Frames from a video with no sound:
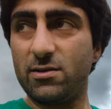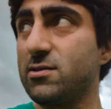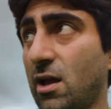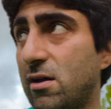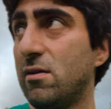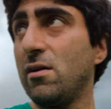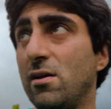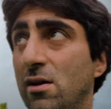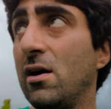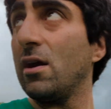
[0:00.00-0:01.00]
So
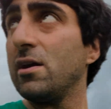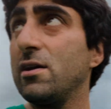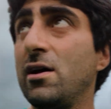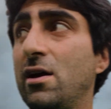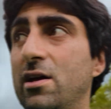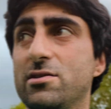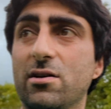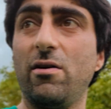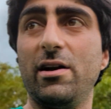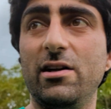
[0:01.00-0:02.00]
it's
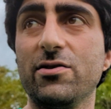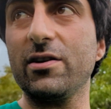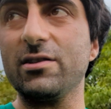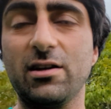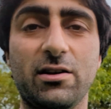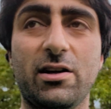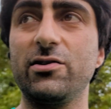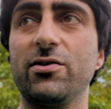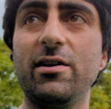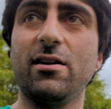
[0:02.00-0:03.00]
quite an interesting looking
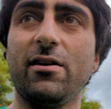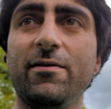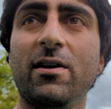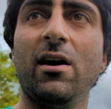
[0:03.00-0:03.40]
tree though.